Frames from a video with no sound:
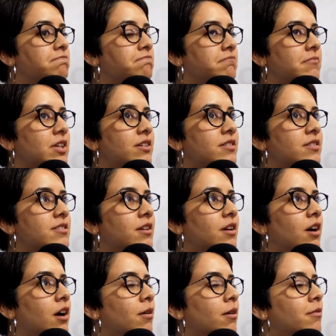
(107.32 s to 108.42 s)
Because
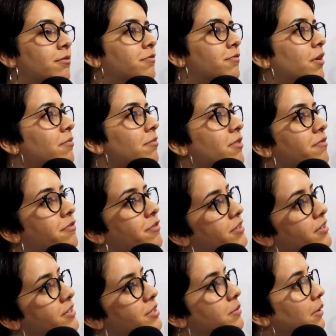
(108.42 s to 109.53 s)
from the
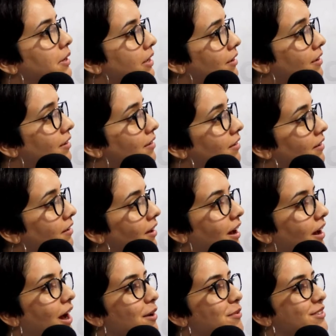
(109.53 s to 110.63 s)
first week,
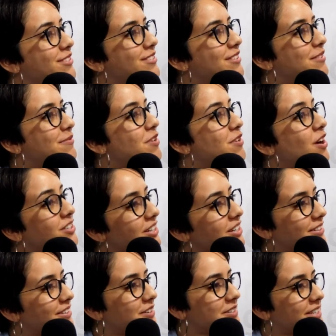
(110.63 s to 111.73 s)
I was a
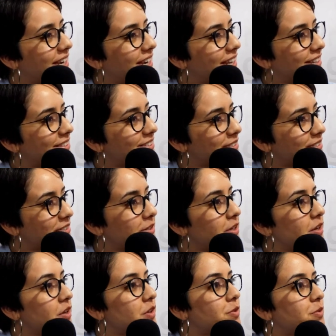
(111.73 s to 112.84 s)
project coordinator
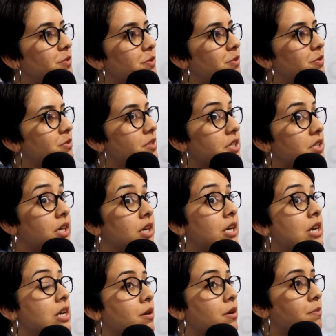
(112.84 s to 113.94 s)
to such an
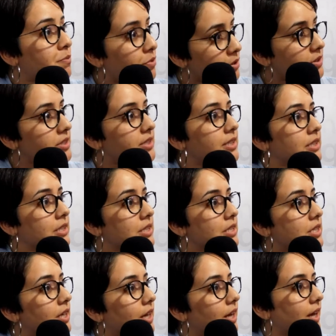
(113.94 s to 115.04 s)

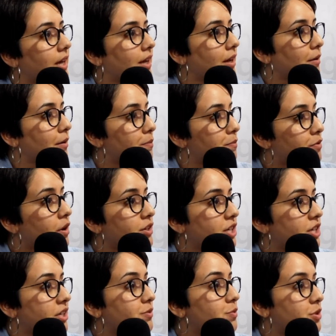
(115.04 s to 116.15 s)
important
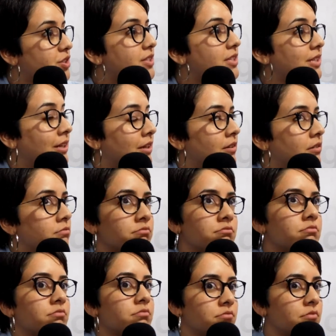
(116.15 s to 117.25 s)
project which
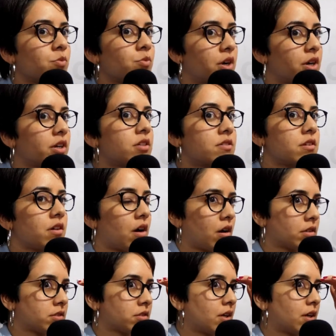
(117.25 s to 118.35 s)
works
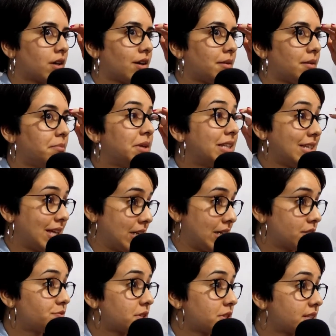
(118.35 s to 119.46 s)
on media
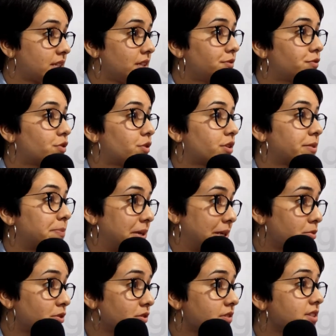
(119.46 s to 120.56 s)
literacy for
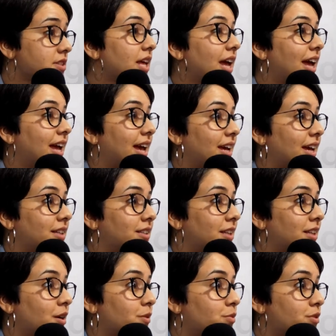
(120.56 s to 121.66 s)
peoples, and
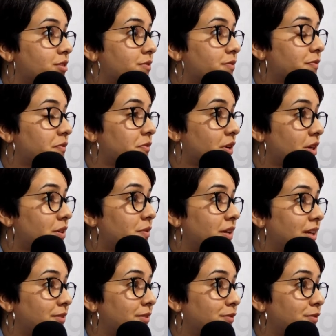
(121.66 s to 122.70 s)
I was very,